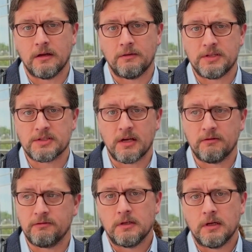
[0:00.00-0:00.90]
of these kind
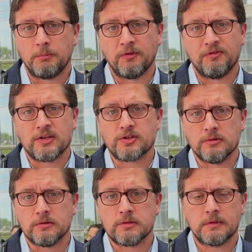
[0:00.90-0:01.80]
of uh,
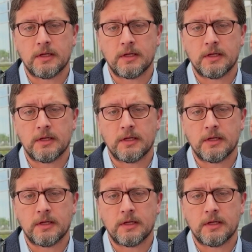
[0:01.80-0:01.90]
professionals